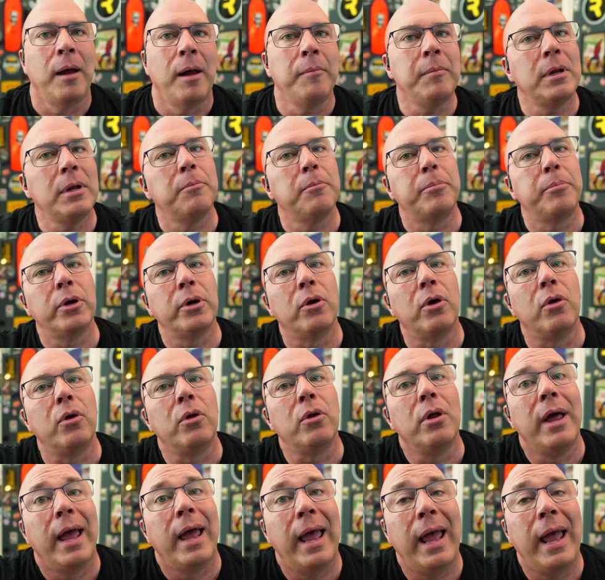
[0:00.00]
I'm going to
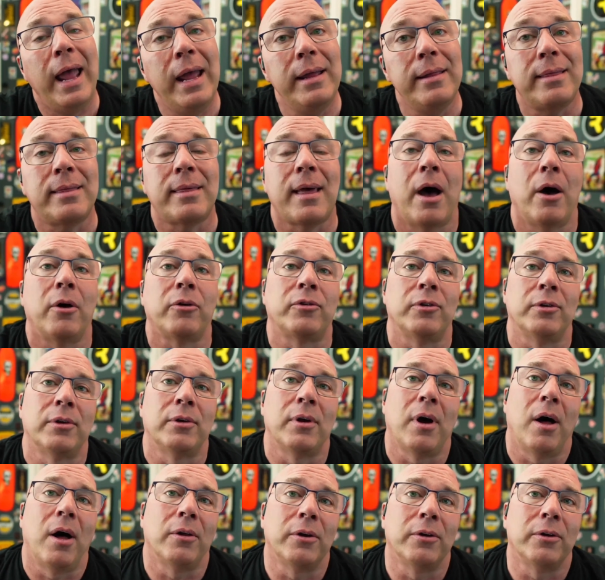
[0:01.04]
bill
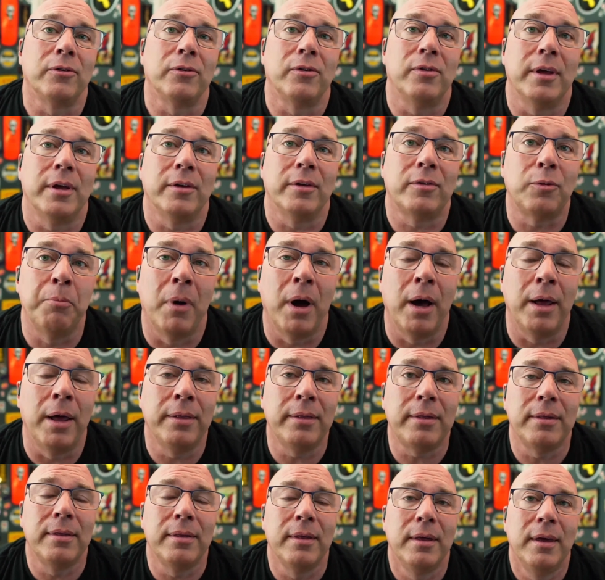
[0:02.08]
$8,000 this
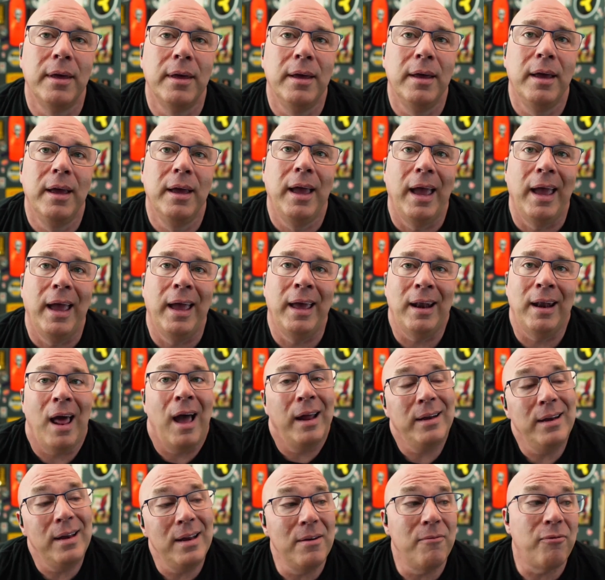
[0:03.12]
month, and
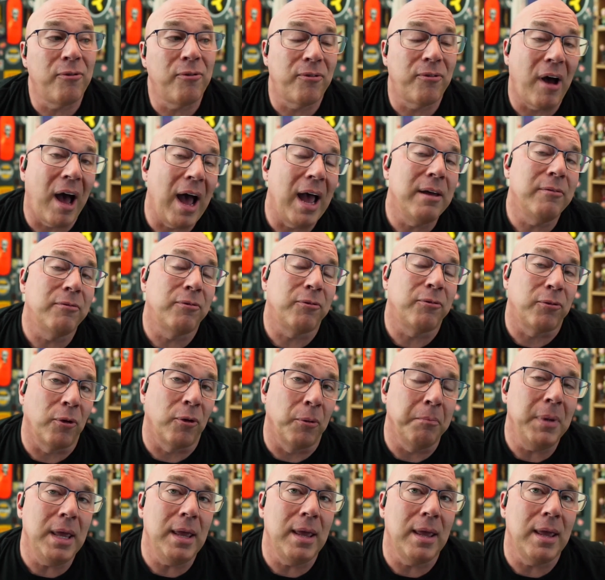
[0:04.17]
I need $5,000
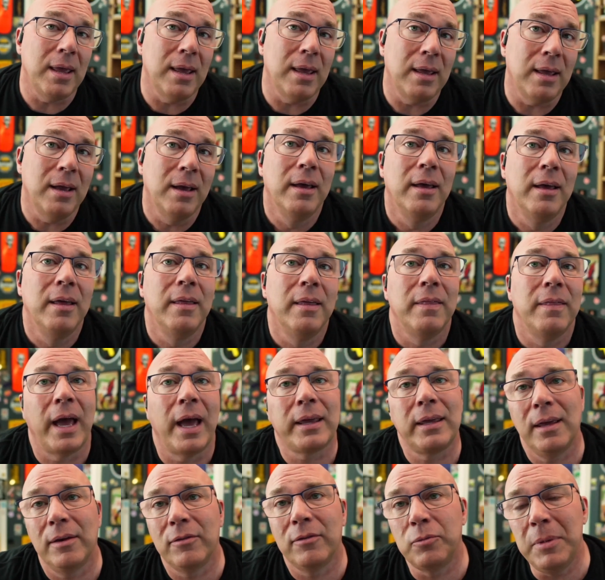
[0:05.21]
for me.
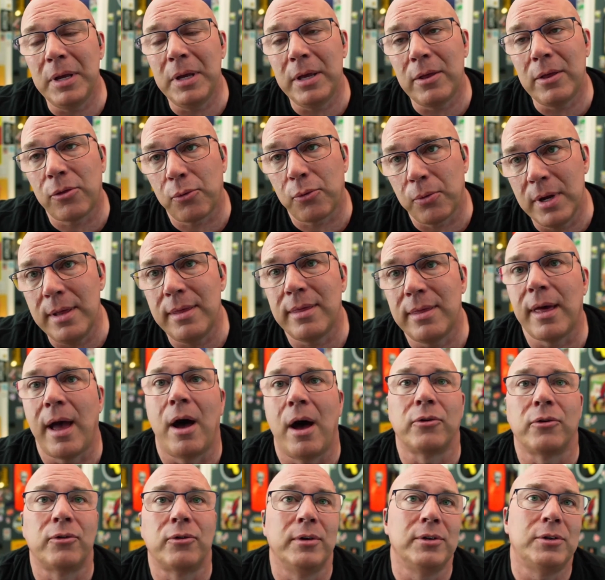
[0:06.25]
That gives me
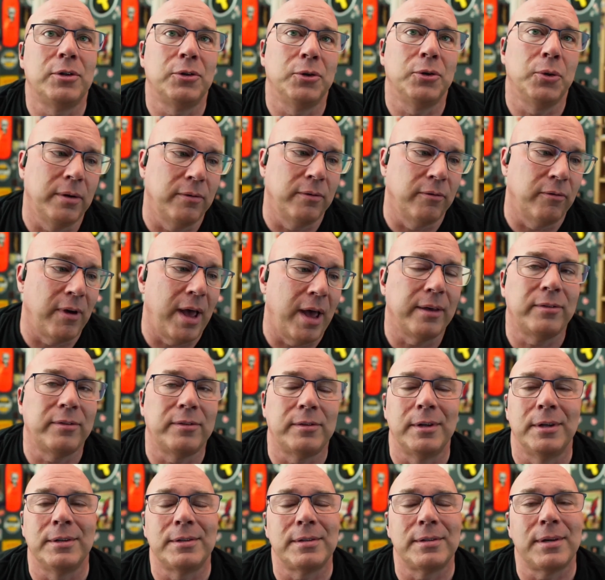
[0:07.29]
$3,000 to
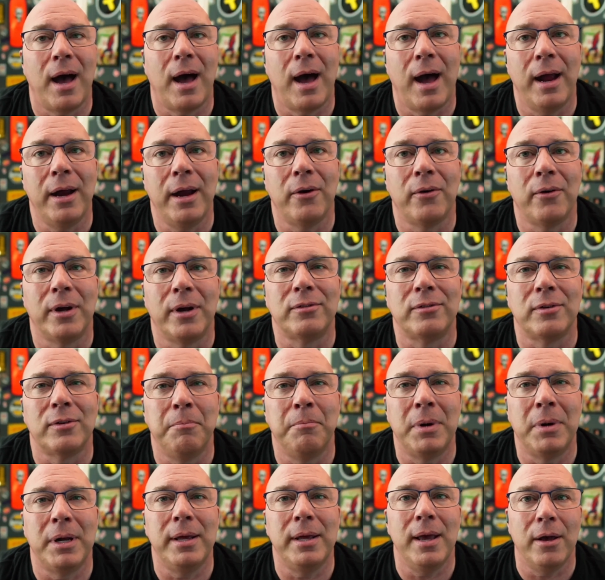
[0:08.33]
invest into hiring
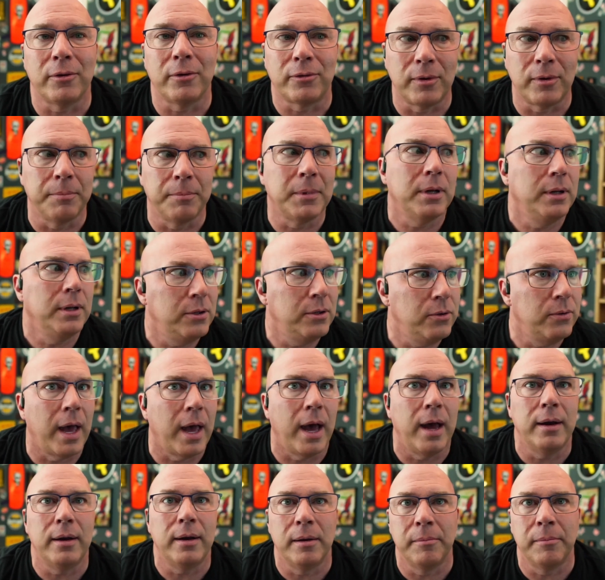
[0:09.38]
somebody else. I'm going to do
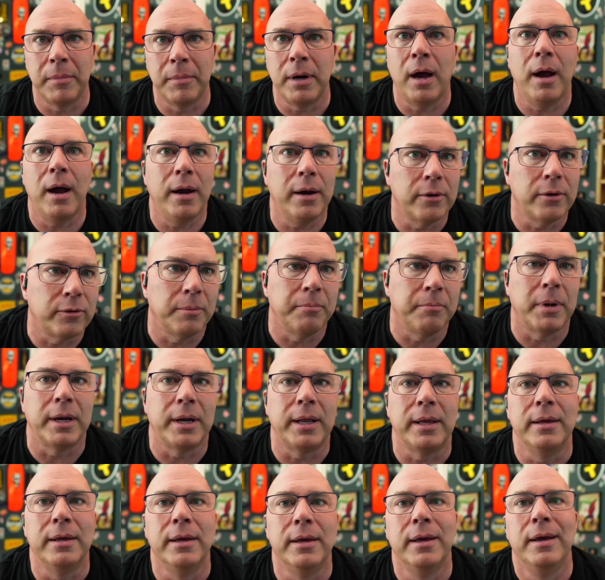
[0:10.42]
that. I'm going to hire
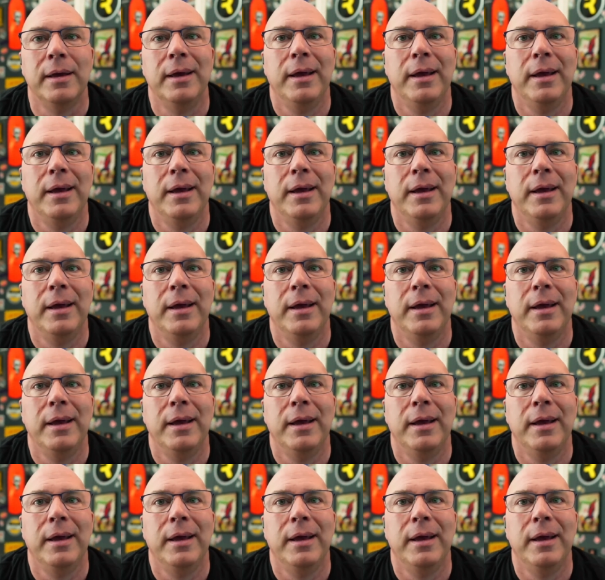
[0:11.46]
somebody.